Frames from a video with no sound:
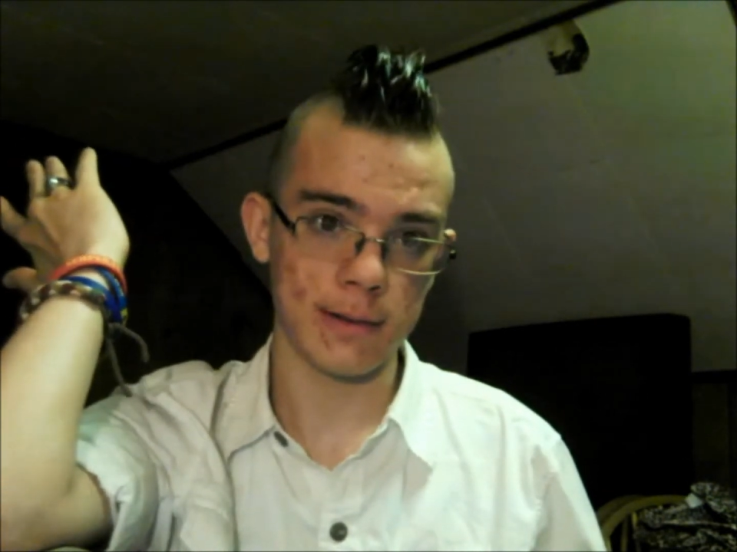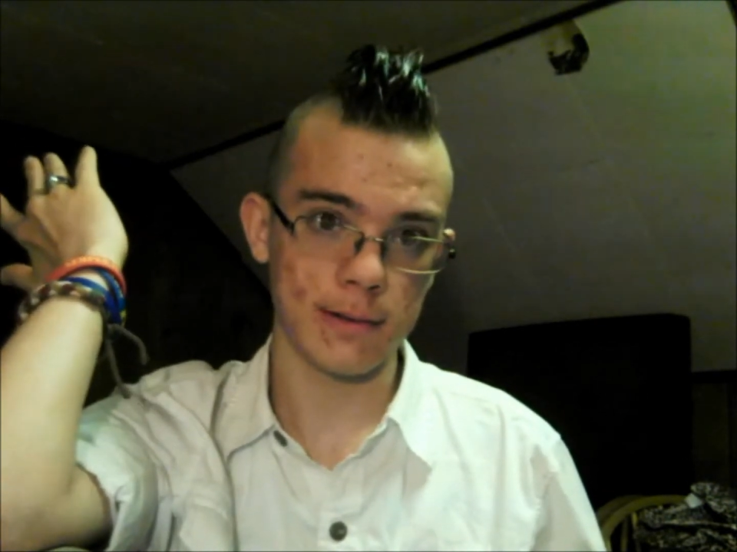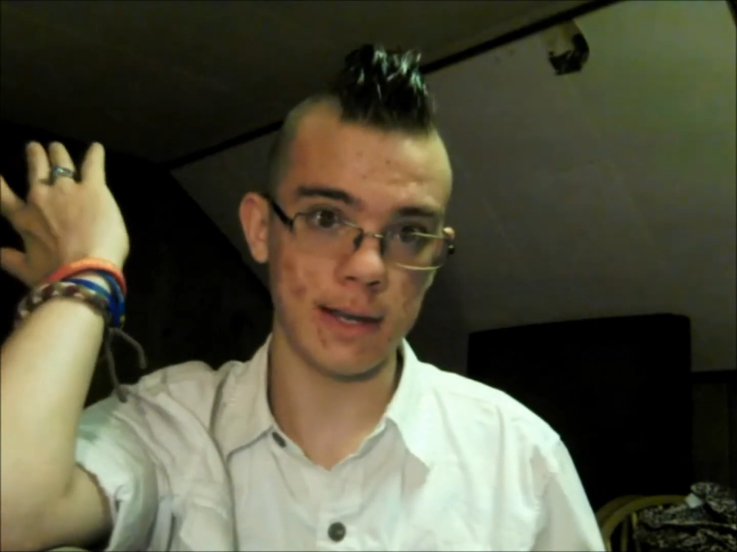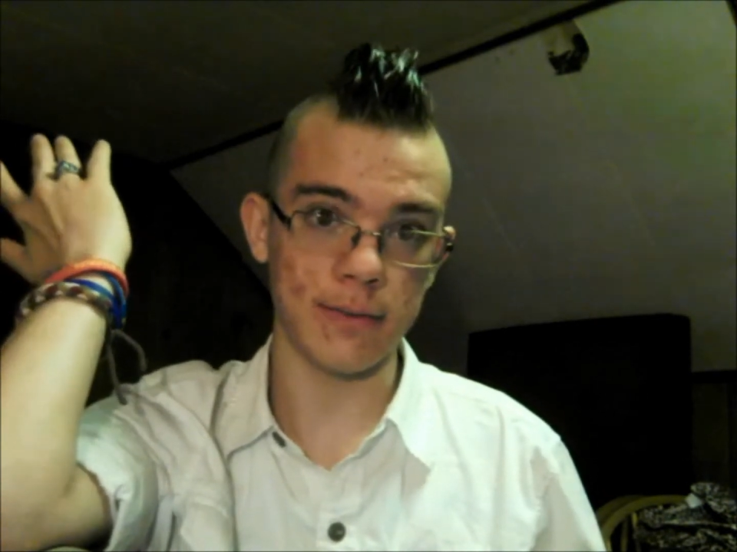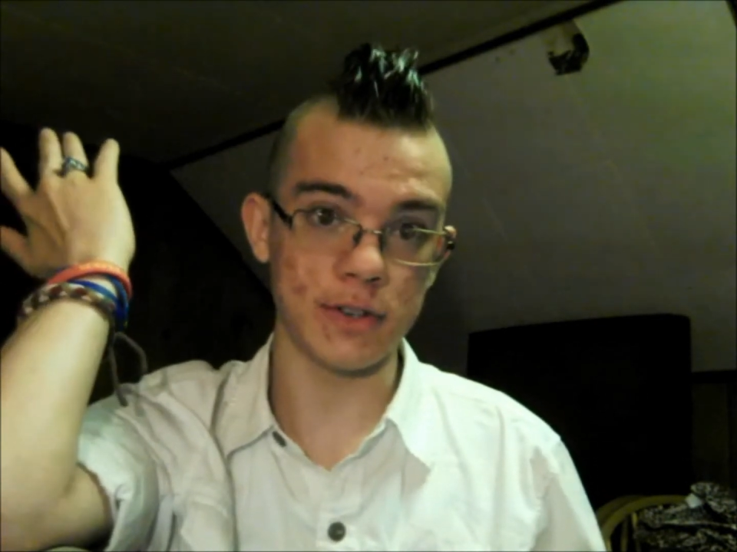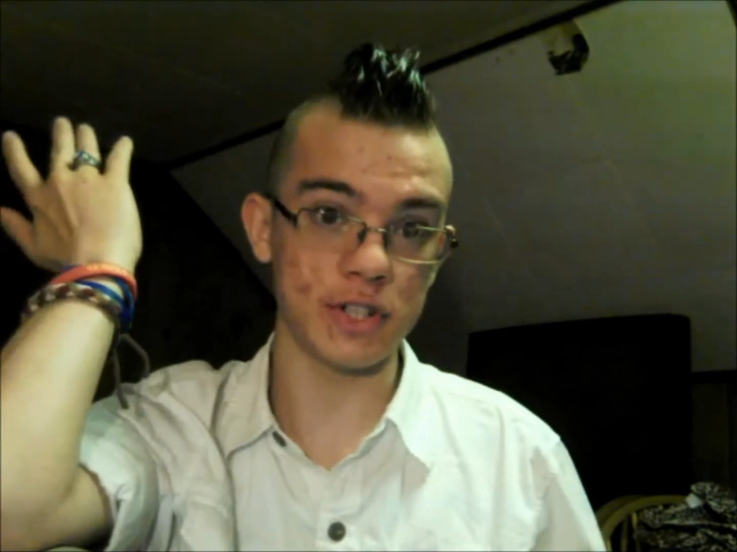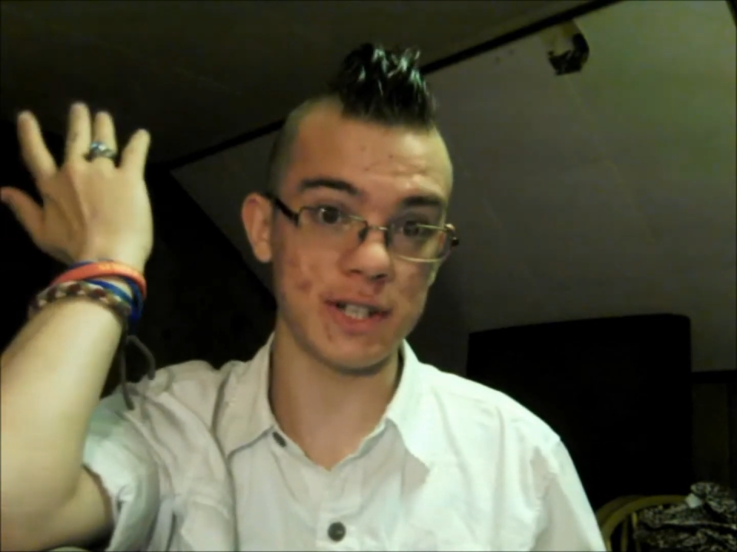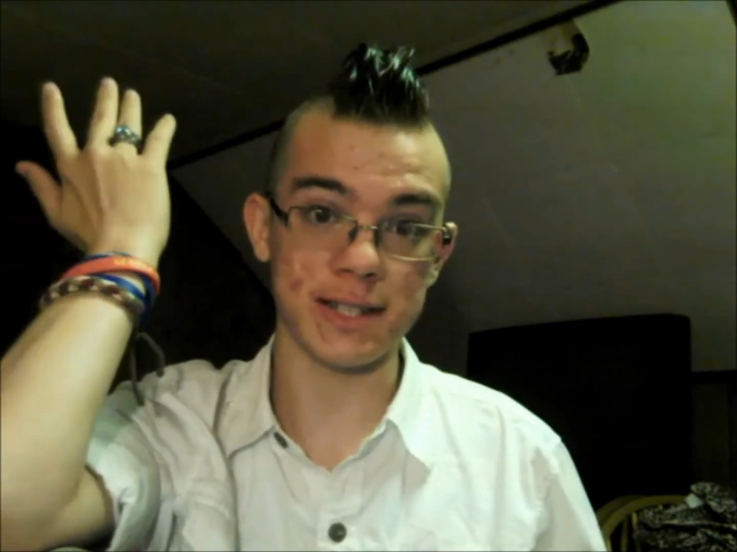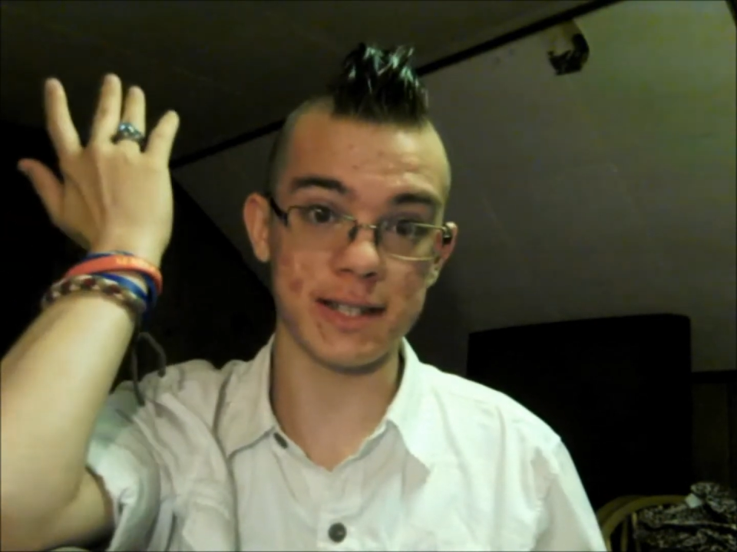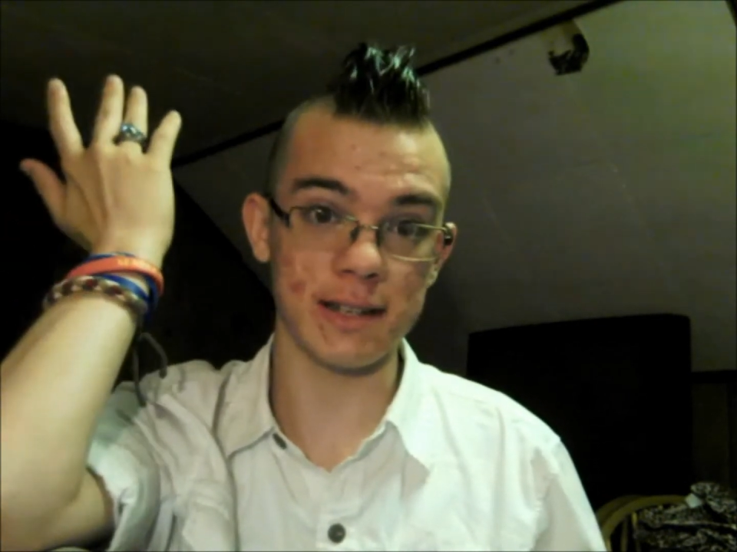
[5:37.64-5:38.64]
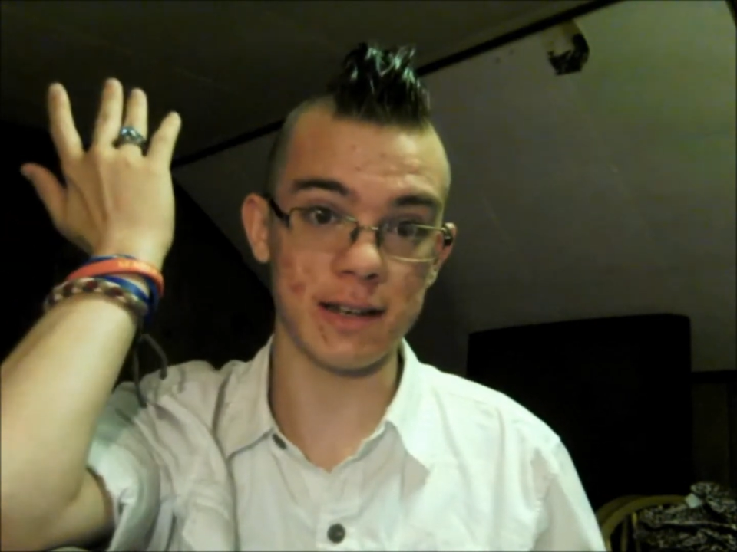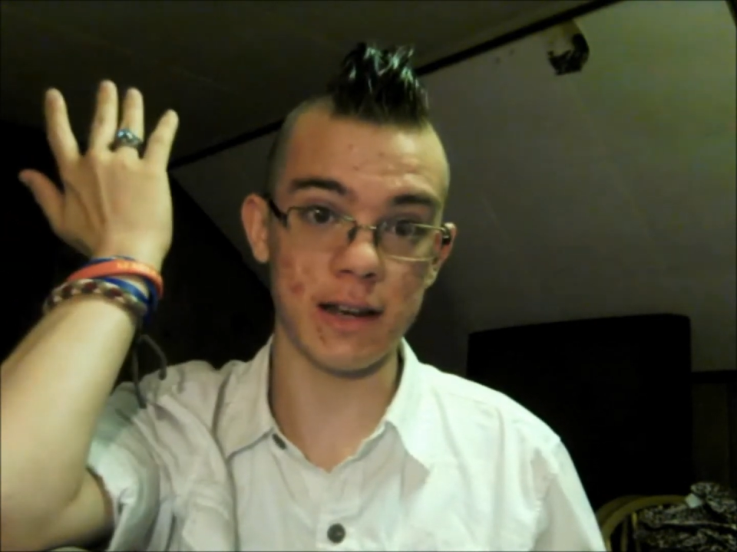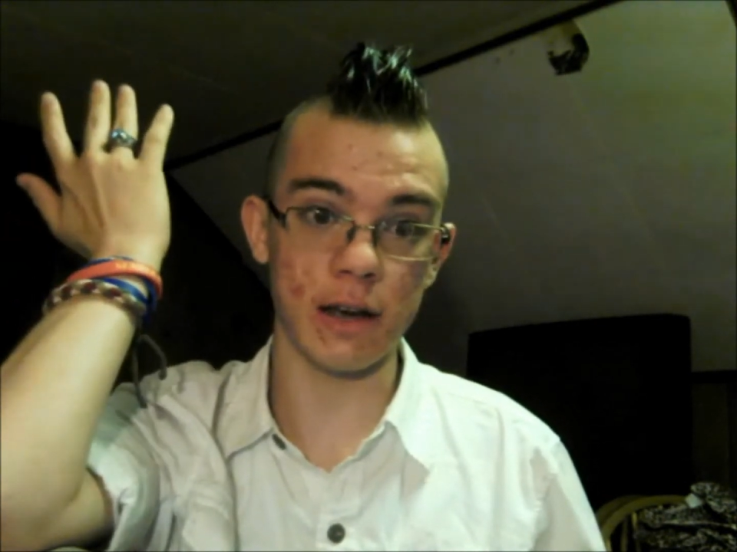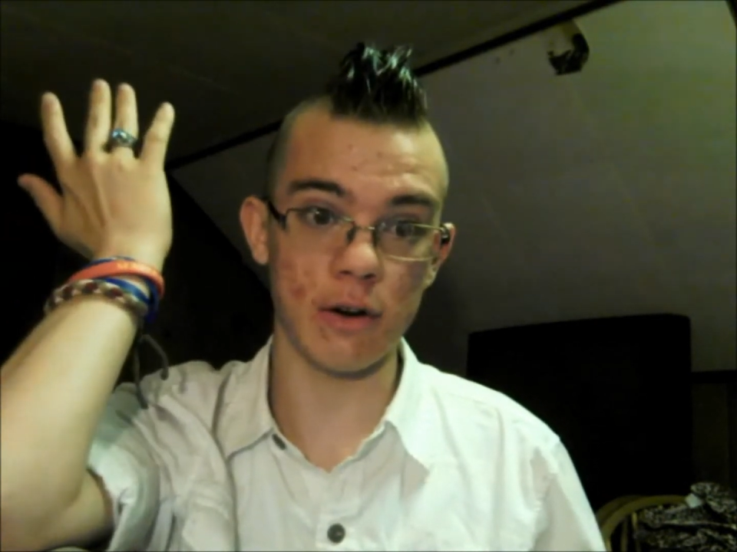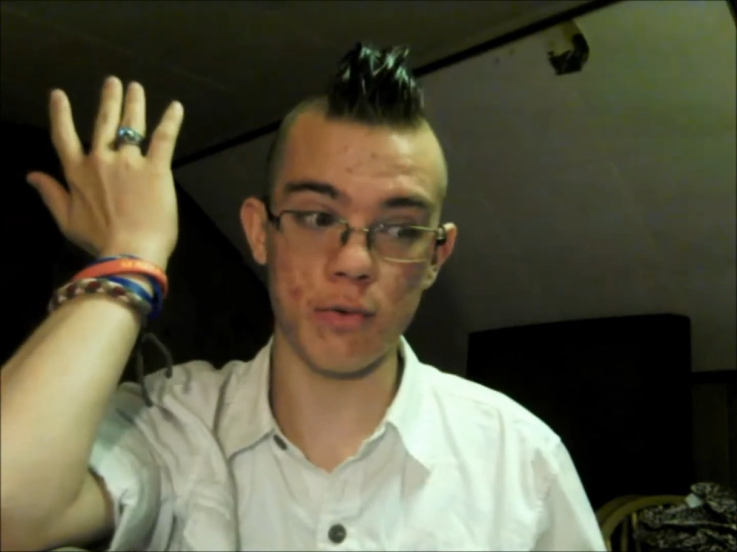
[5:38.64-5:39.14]
even Jesus didn't
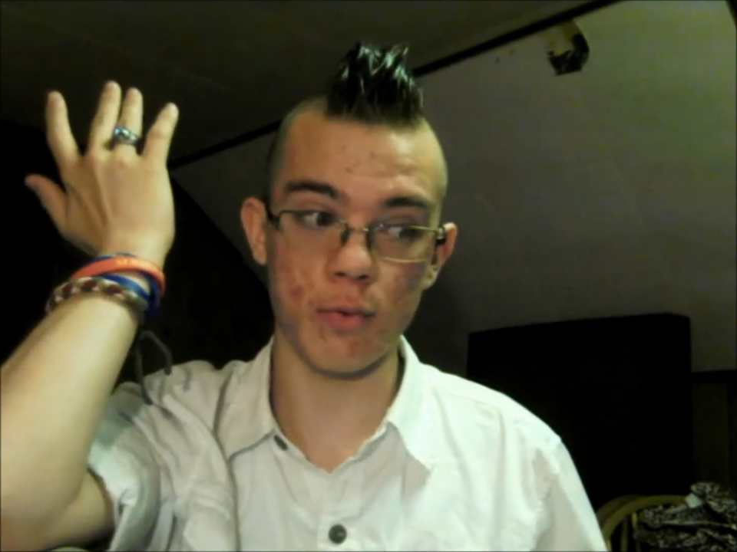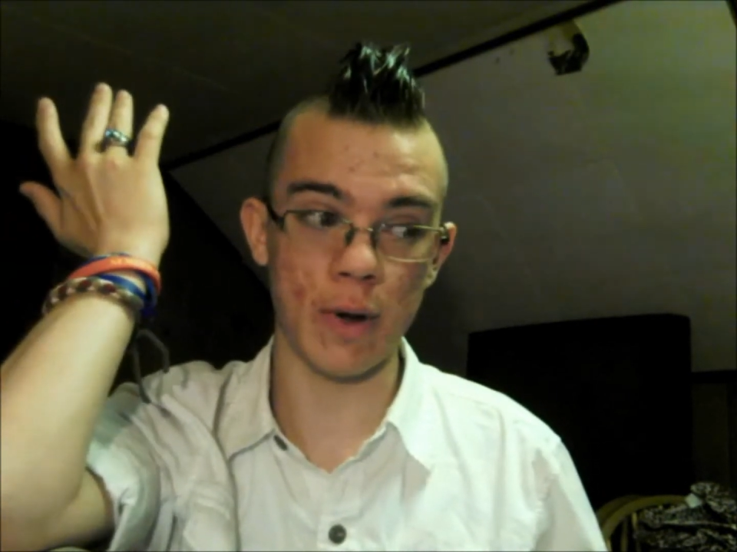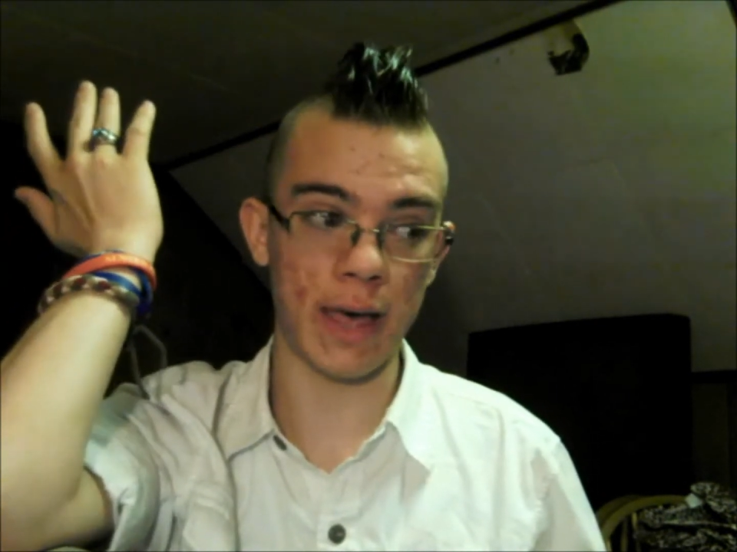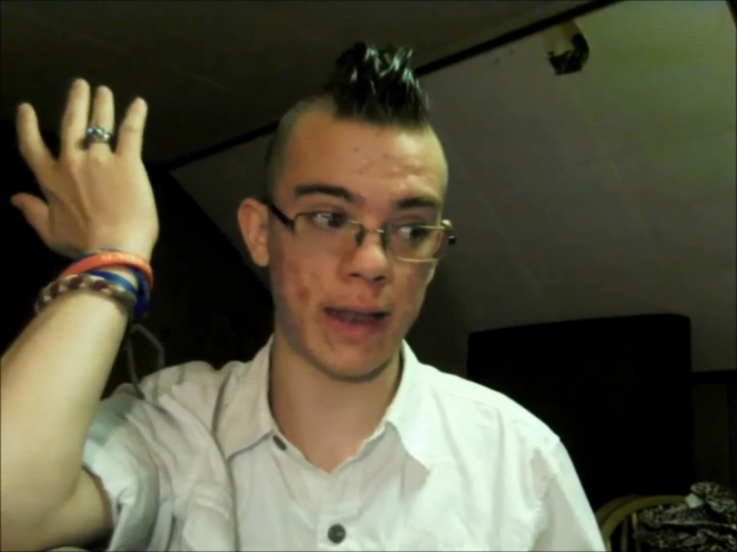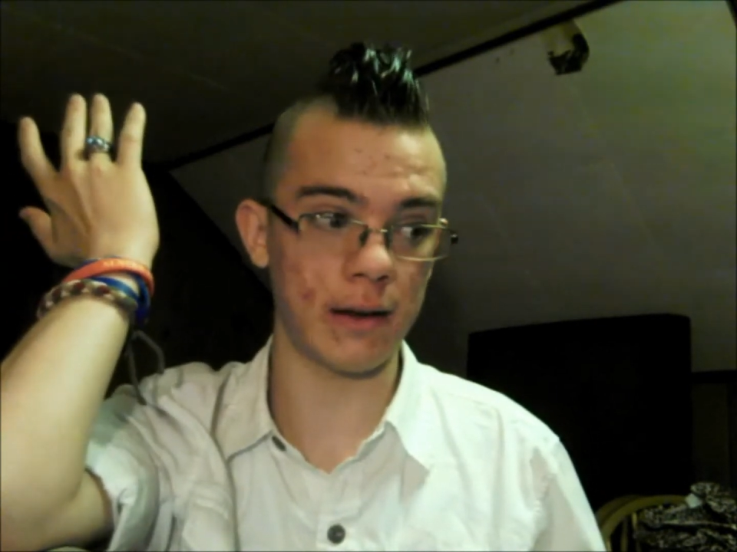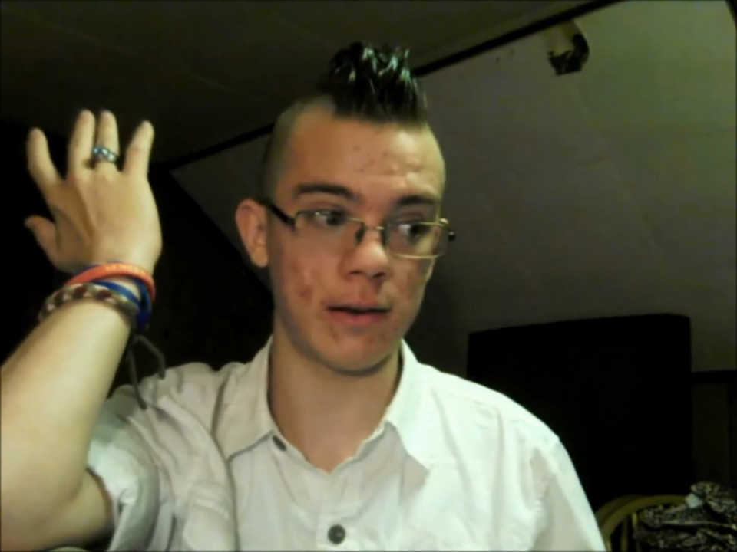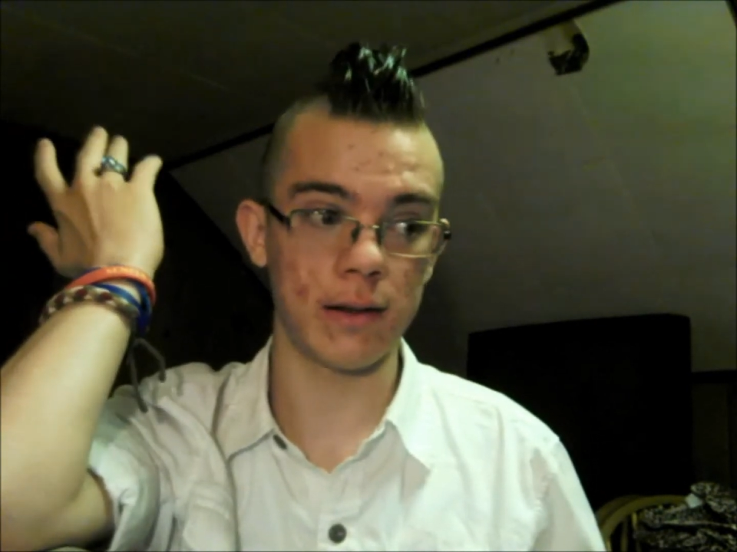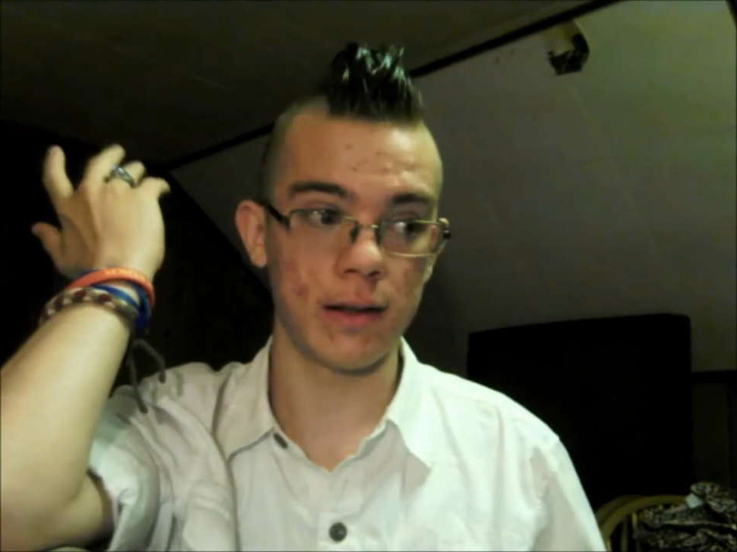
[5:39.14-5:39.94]
know when